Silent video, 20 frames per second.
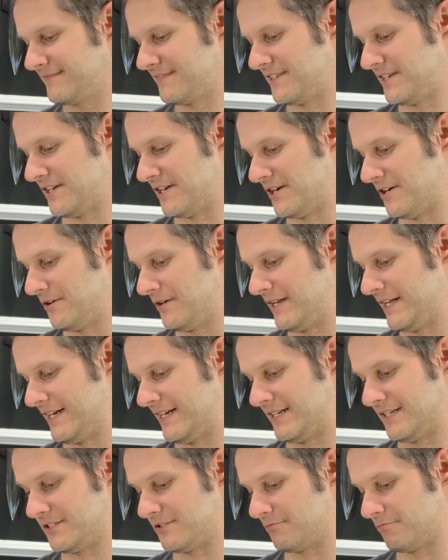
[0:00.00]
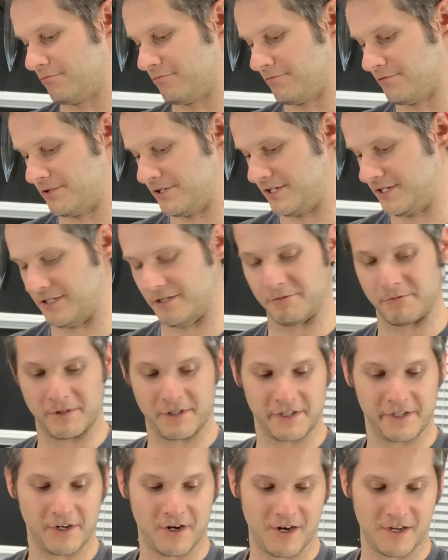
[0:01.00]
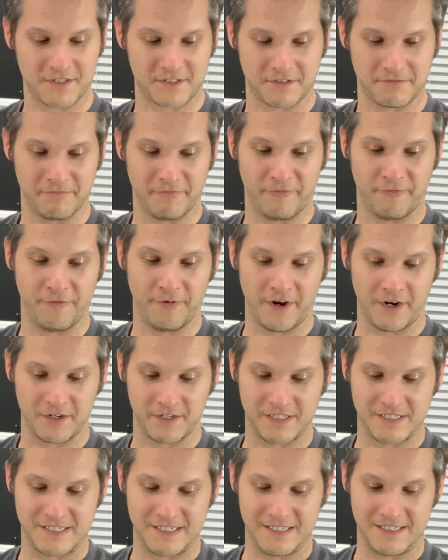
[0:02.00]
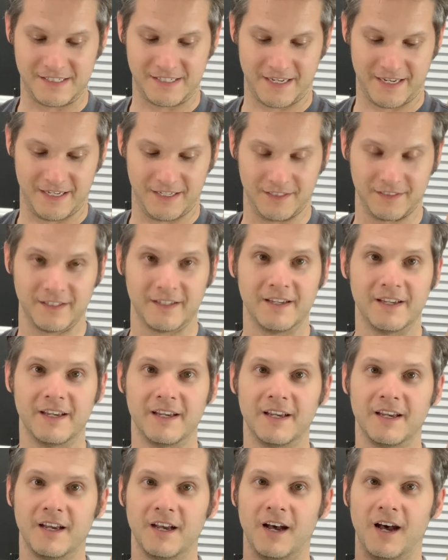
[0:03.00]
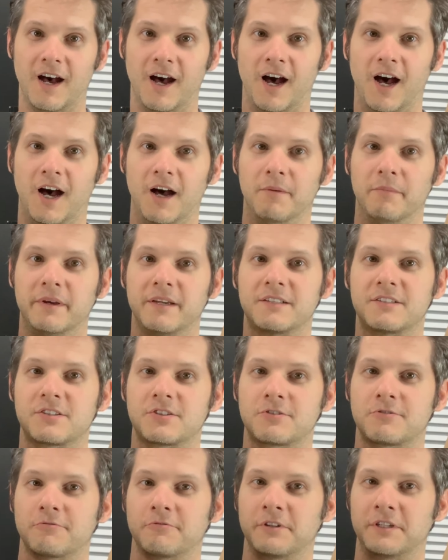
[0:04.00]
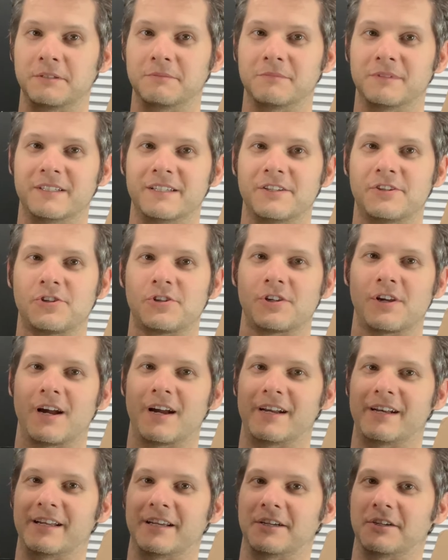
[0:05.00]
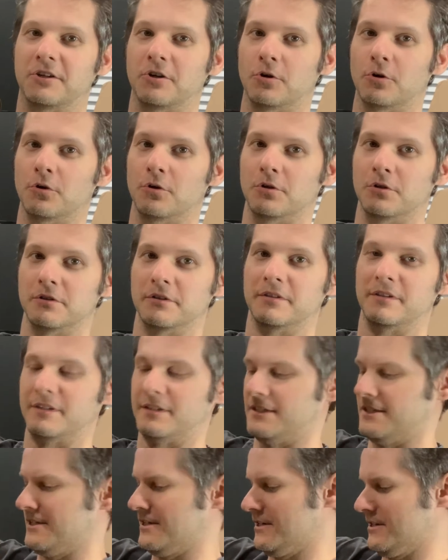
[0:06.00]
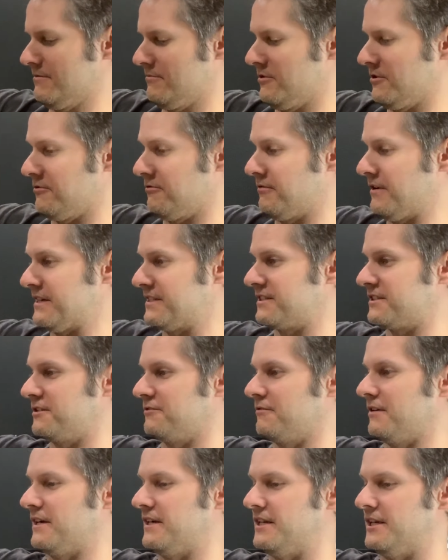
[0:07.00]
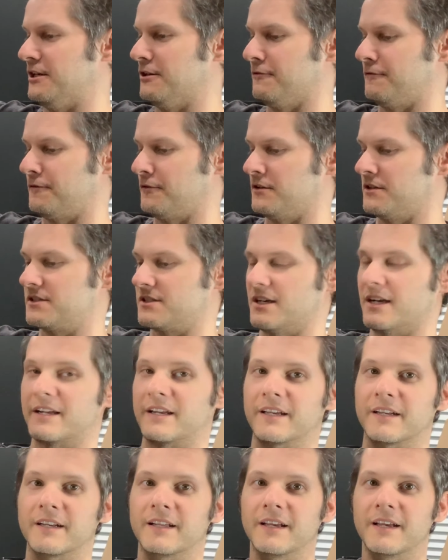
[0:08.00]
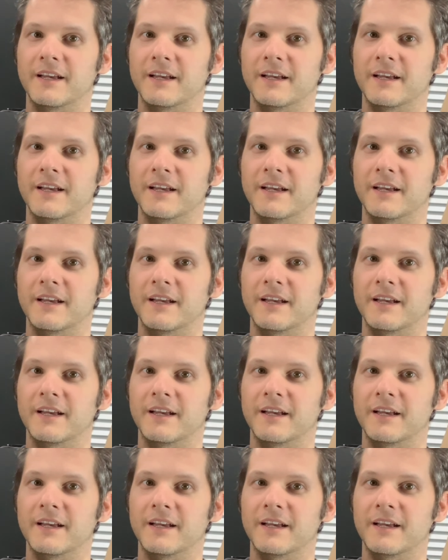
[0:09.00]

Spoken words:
It is really, really awesome. Very detailed, extremely shiny and gold. I'm gonna rest it right here for a second.